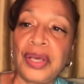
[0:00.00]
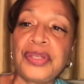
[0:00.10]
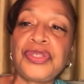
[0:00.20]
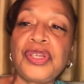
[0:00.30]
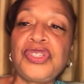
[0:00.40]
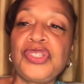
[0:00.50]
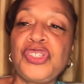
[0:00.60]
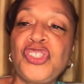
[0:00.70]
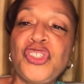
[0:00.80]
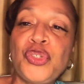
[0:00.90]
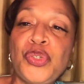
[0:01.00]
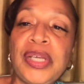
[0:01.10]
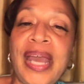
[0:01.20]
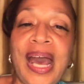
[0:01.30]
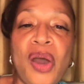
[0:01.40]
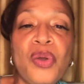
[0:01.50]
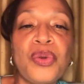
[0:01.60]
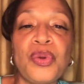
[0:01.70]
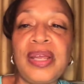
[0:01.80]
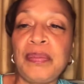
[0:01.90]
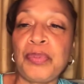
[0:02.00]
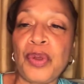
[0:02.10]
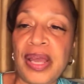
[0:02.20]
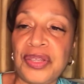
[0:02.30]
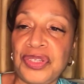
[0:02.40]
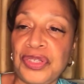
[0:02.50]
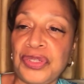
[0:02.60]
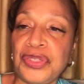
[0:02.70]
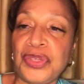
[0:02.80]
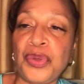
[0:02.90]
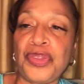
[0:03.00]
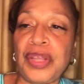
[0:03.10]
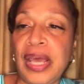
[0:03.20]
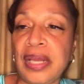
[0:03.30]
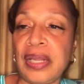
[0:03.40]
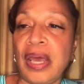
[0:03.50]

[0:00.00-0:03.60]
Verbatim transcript: such as shooting out great branches so that